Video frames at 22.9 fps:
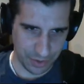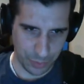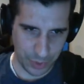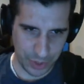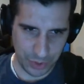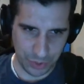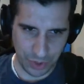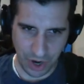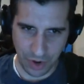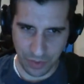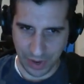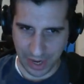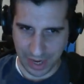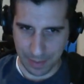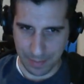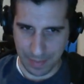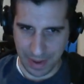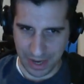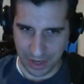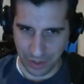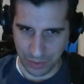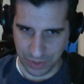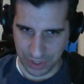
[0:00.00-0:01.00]
we do not
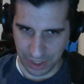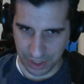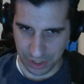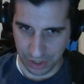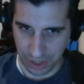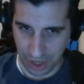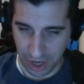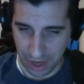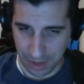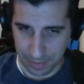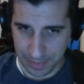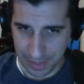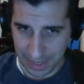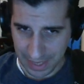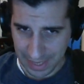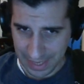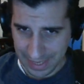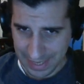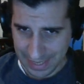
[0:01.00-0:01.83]
recommend using glob